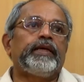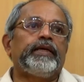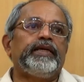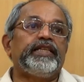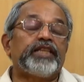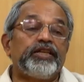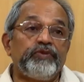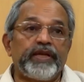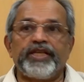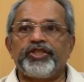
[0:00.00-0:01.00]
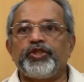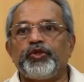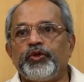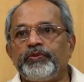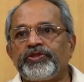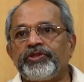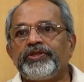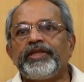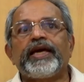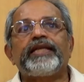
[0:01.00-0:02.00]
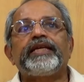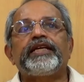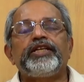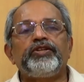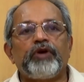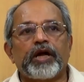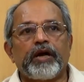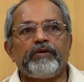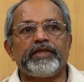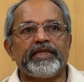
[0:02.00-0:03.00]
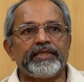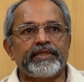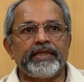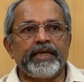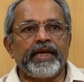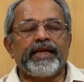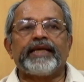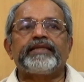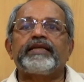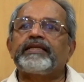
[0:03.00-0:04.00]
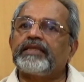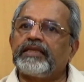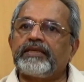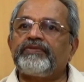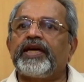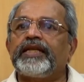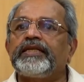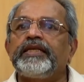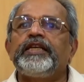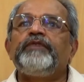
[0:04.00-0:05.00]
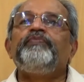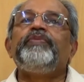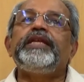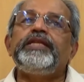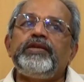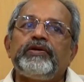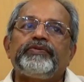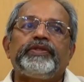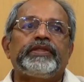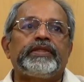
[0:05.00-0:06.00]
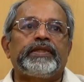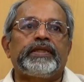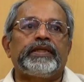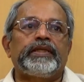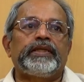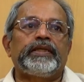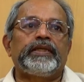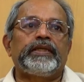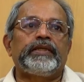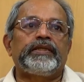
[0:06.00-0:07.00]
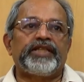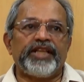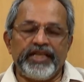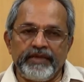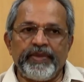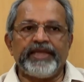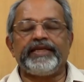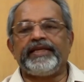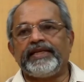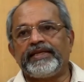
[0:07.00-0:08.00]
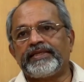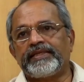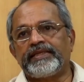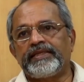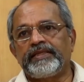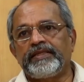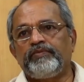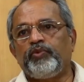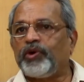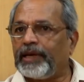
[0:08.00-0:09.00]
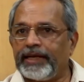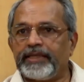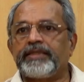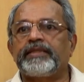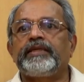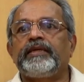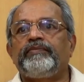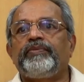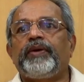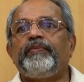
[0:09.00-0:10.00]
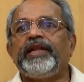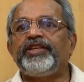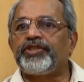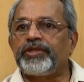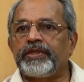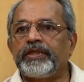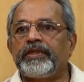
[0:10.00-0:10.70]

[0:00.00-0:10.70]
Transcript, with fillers: uh, disadvantaged groups. They have taken into account this. And as a result of that, many of the training materials, booklets published